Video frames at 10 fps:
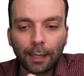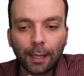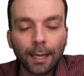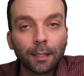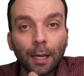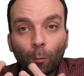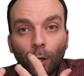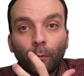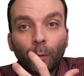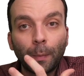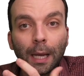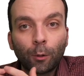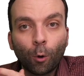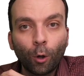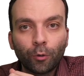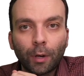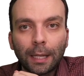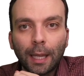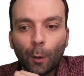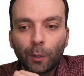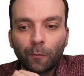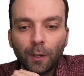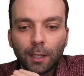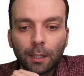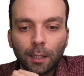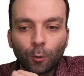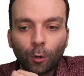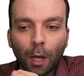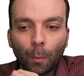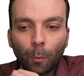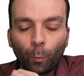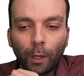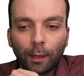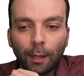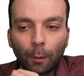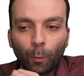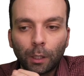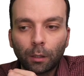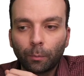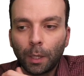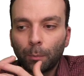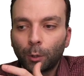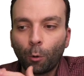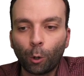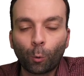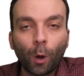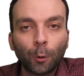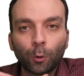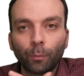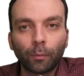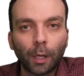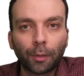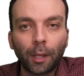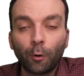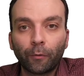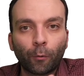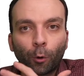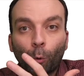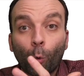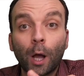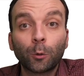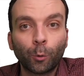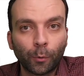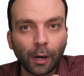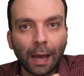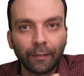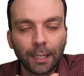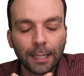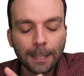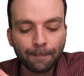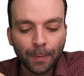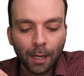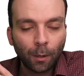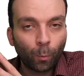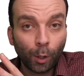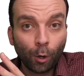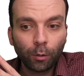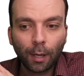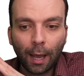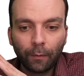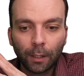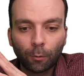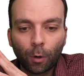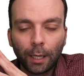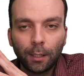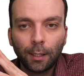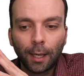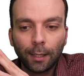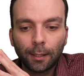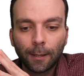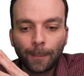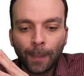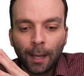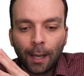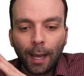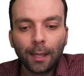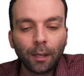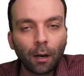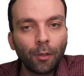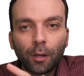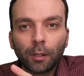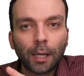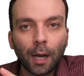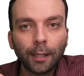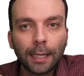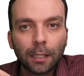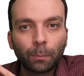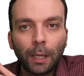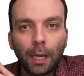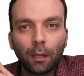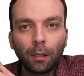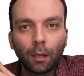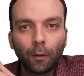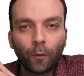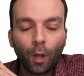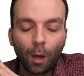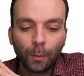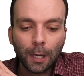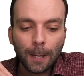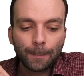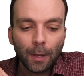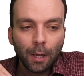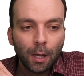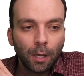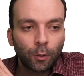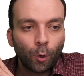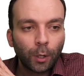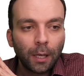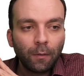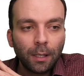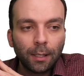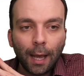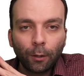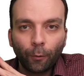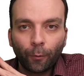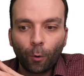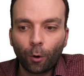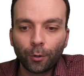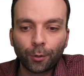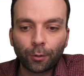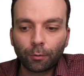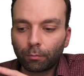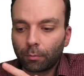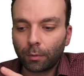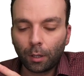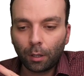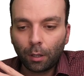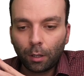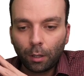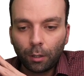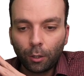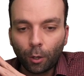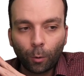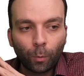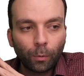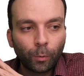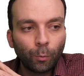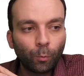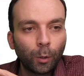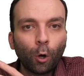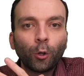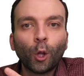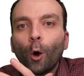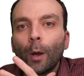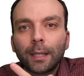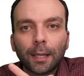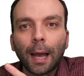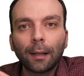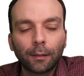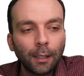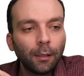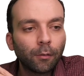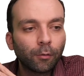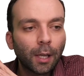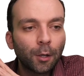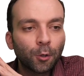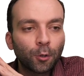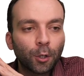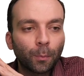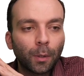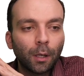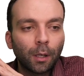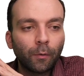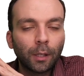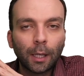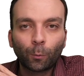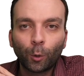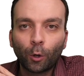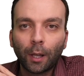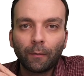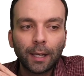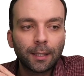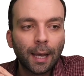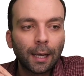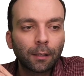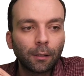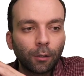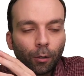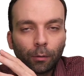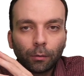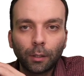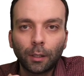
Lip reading: that's, like, one of the main goals right now in physics, is to come up with, like, what people call a theory for quantum gravity. We don't have it quite yet. And there are other, like, unexplained phenomenon. So given that, of course, you know, we don't know exactly the relationship here, given that we don't have exact, you know,